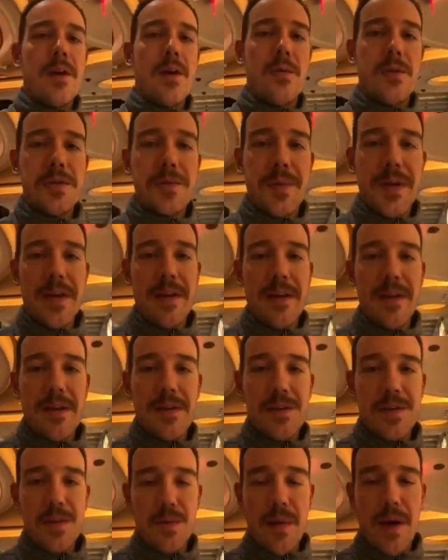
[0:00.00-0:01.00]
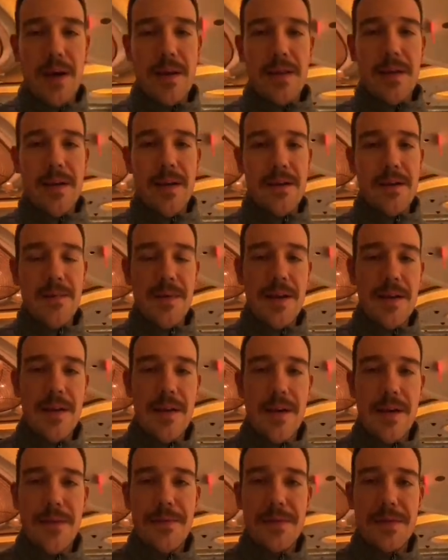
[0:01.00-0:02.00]
No one's been getting too out of line to my
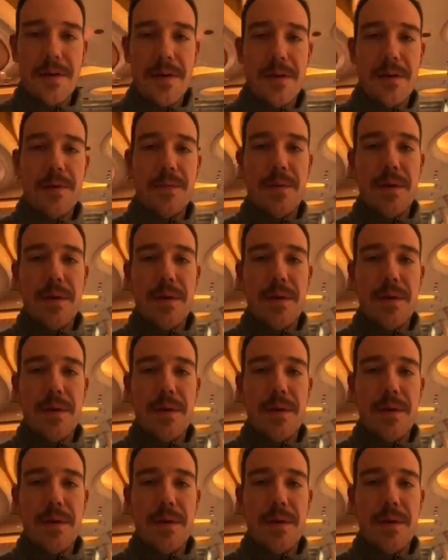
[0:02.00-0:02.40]
left.